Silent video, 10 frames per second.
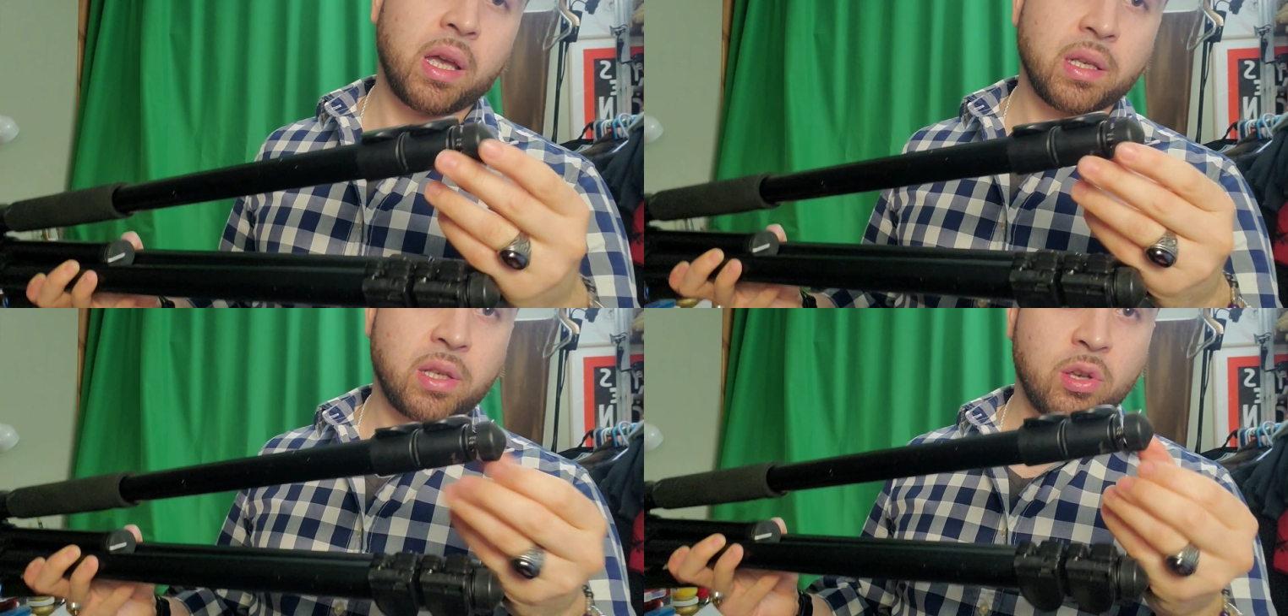
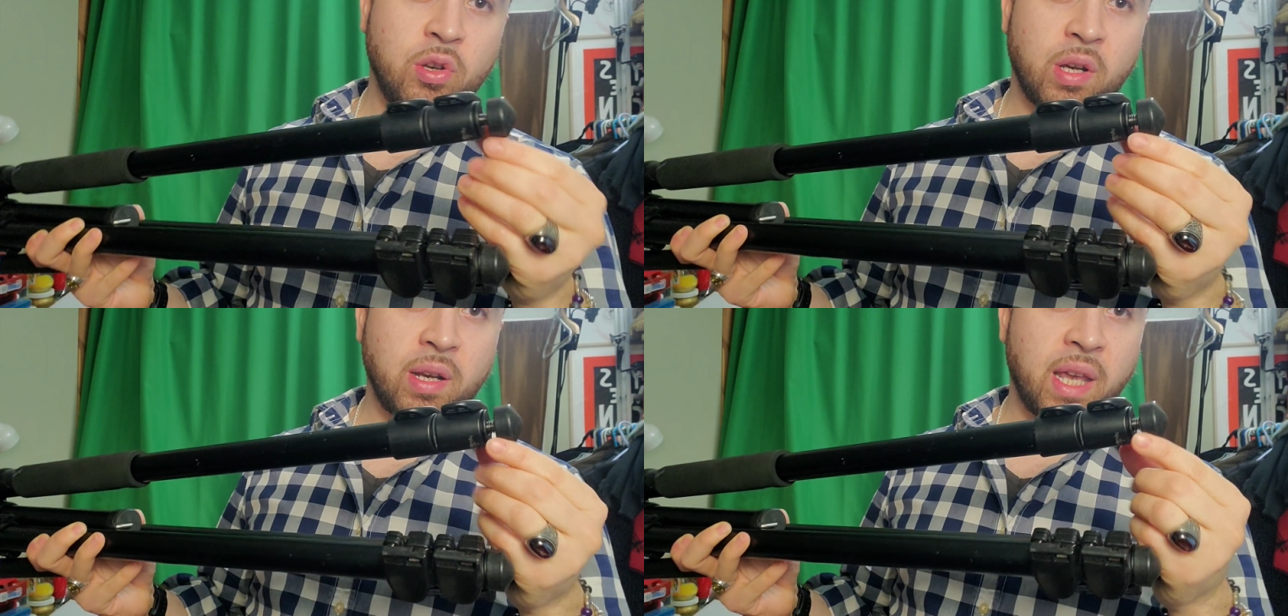so
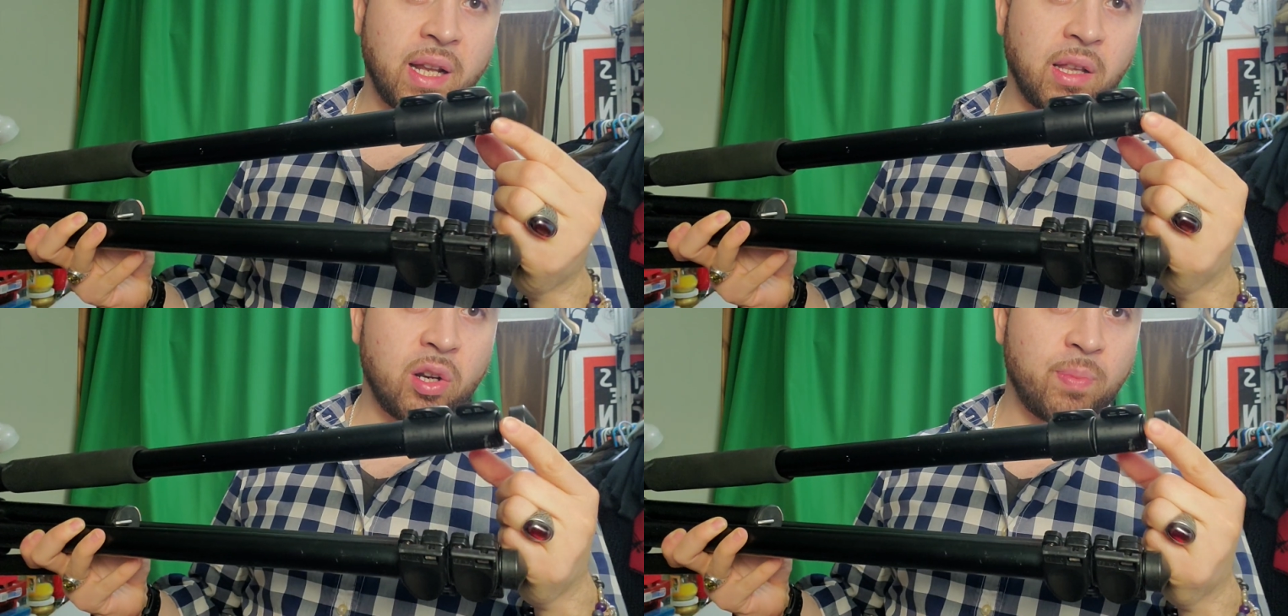you can get
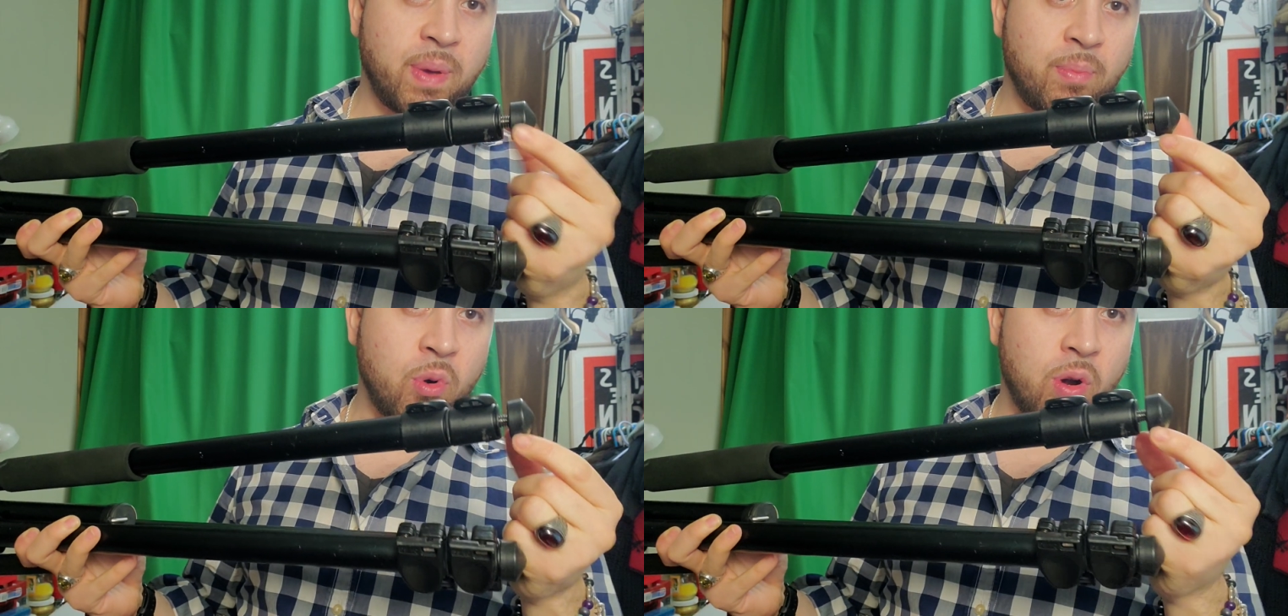a little
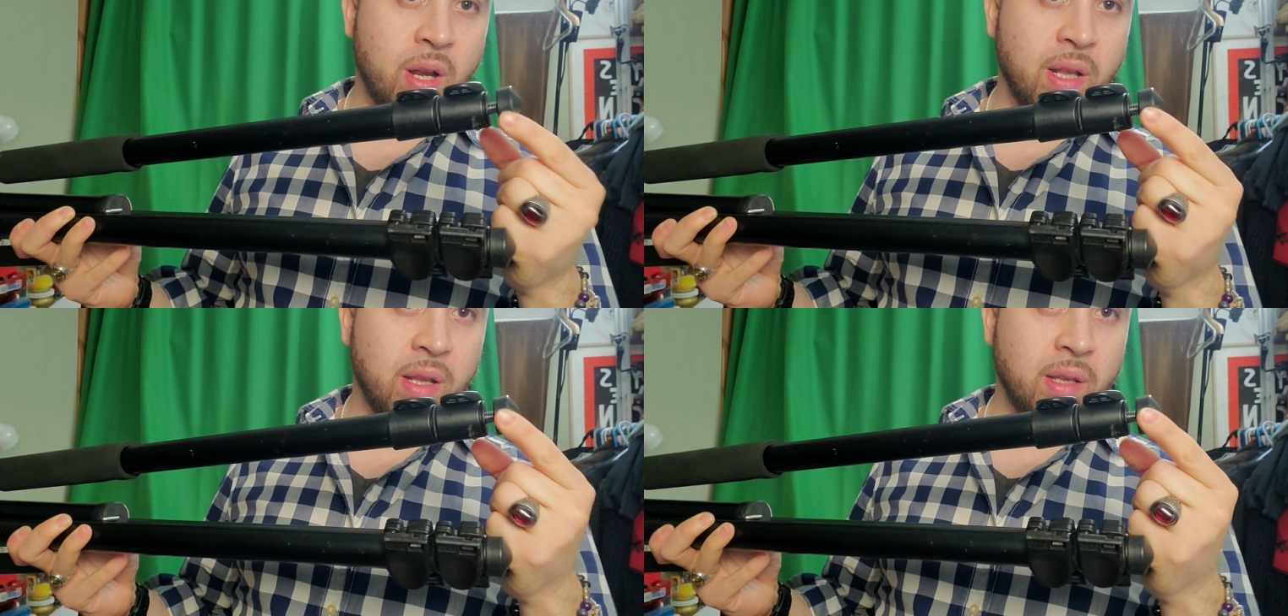bit more,
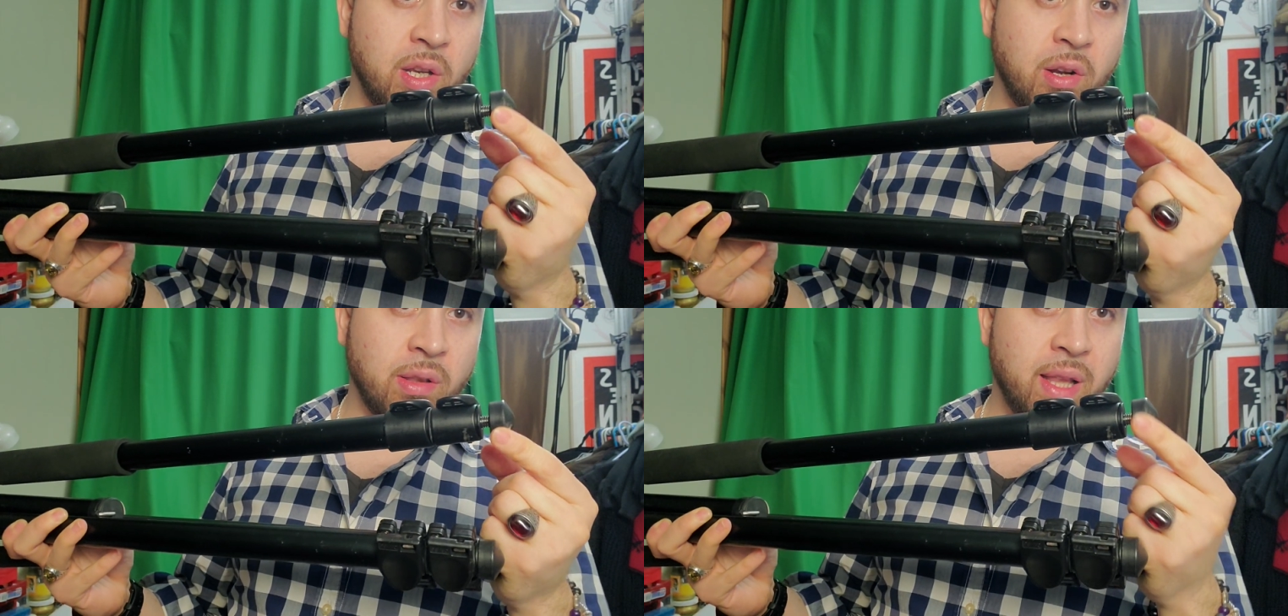
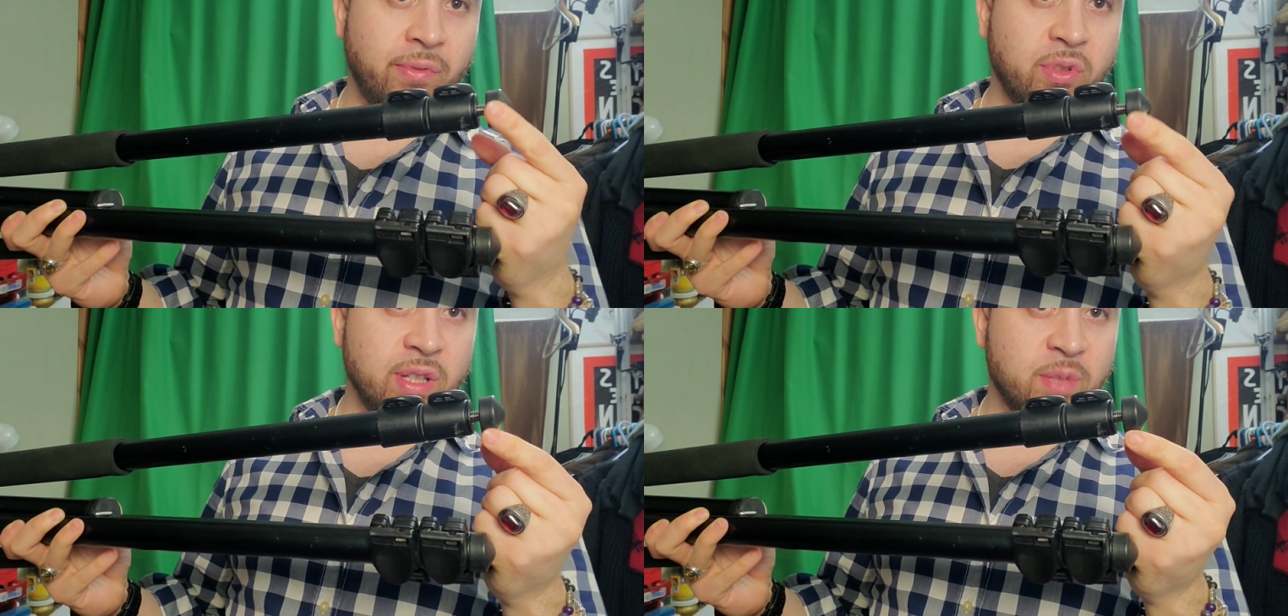
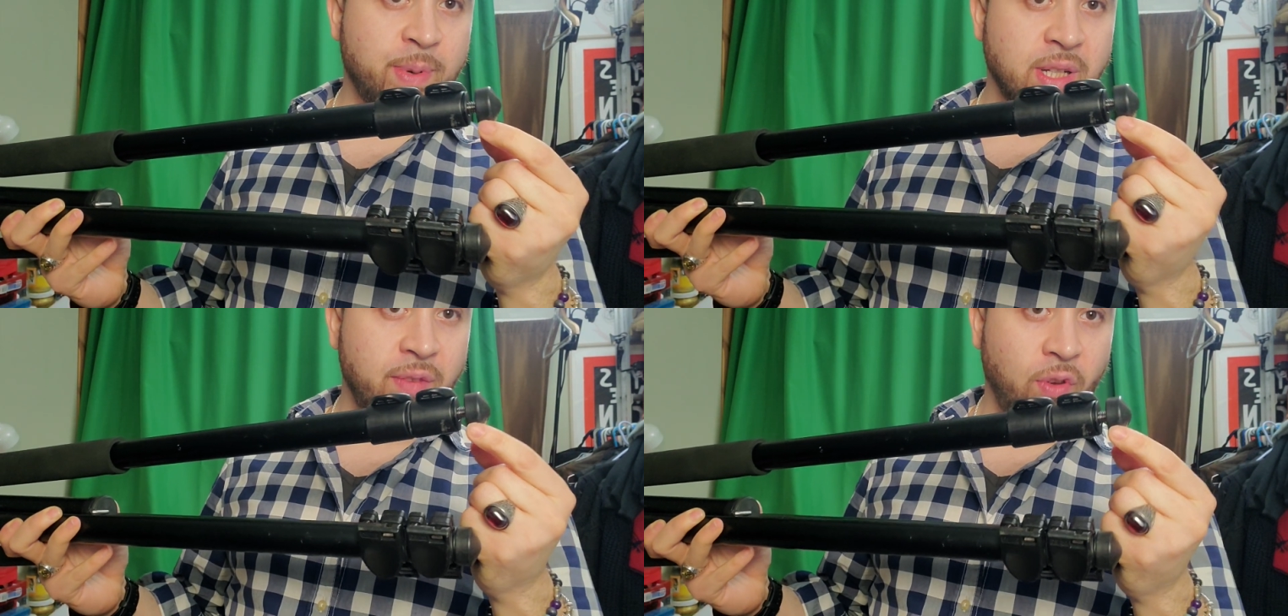levelness,
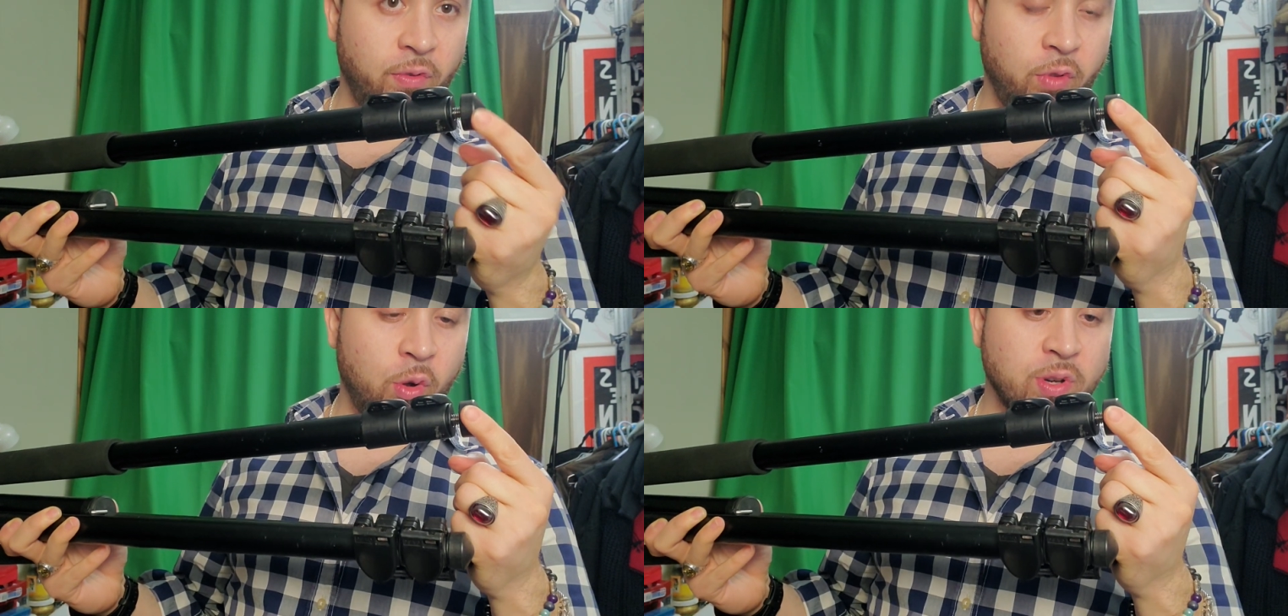especially if your
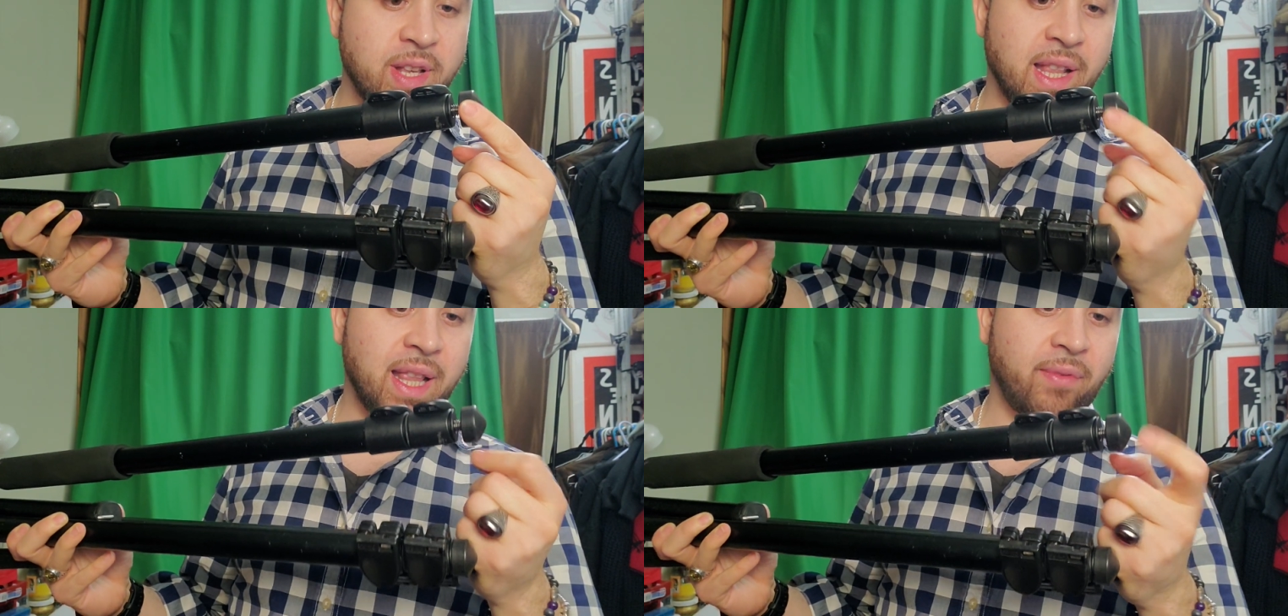floor is
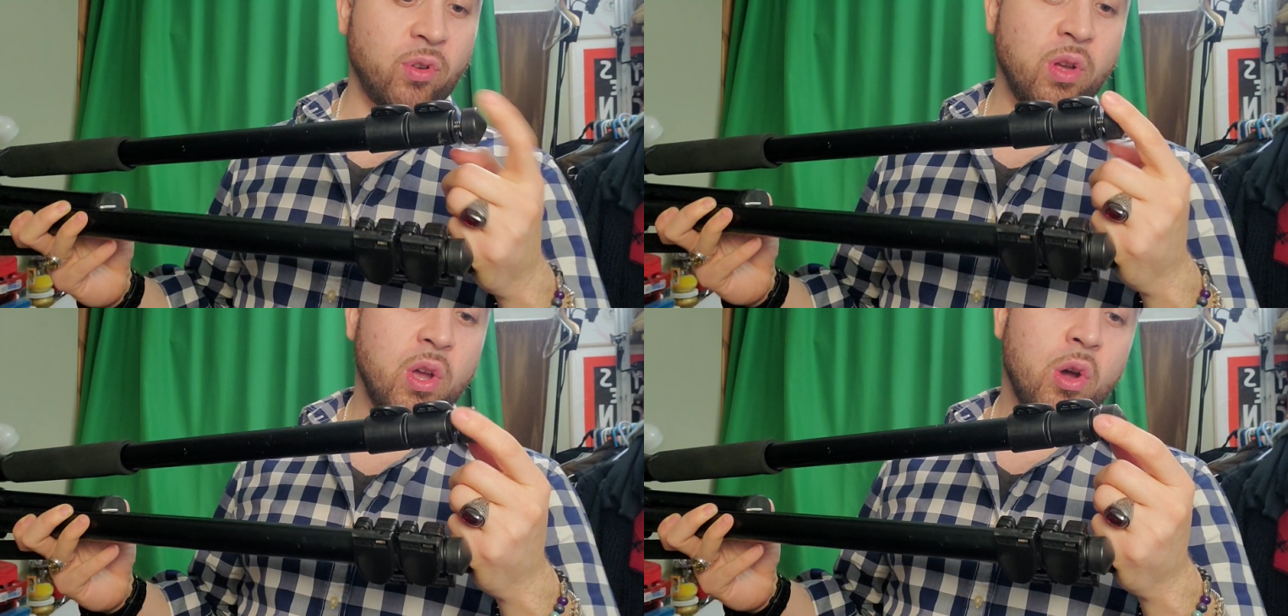not level.